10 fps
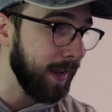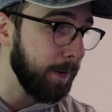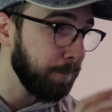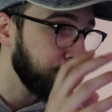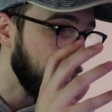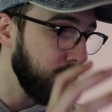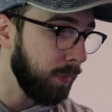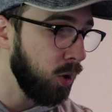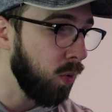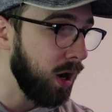yet, but
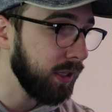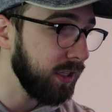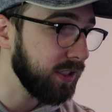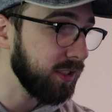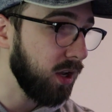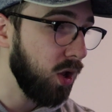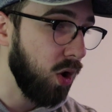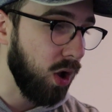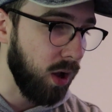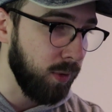I'm gonna walk
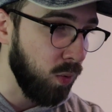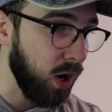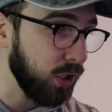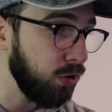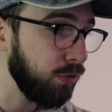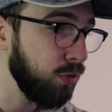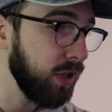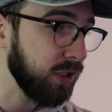you through